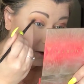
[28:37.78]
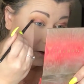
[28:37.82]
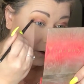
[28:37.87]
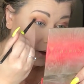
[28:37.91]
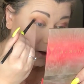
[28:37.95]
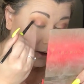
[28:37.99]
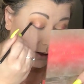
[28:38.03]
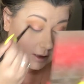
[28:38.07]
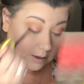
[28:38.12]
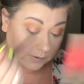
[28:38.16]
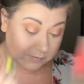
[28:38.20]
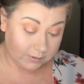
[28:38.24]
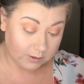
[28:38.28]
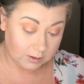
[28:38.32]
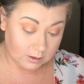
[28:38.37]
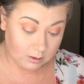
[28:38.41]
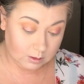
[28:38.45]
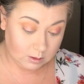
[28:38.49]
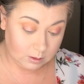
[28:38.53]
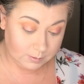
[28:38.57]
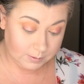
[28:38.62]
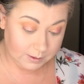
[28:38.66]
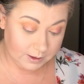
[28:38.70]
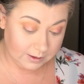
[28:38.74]
Just give a
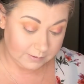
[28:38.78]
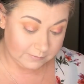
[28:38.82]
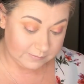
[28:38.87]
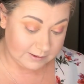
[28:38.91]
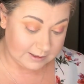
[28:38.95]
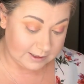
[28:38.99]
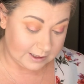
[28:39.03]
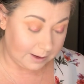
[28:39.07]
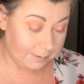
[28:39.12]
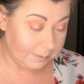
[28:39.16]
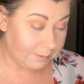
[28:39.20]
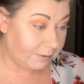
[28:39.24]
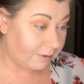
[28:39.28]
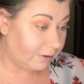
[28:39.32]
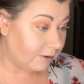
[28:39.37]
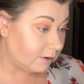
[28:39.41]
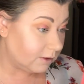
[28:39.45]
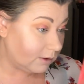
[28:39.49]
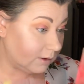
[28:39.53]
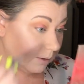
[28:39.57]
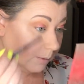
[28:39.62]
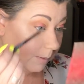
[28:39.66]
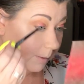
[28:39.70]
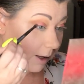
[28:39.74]
little bit of depth
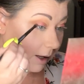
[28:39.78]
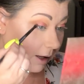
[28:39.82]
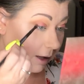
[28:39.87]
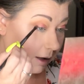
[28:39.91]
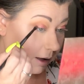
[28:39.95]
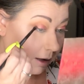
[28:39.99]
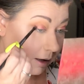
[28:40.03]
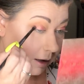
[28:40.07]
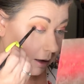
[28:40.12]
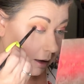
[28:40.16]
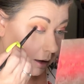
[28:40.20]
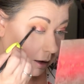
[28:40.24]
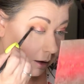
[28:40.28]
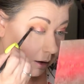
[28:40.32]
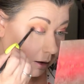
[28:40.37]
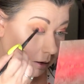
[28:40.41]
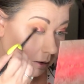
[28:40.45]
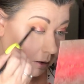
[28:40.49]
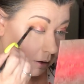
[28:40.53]
to my eye.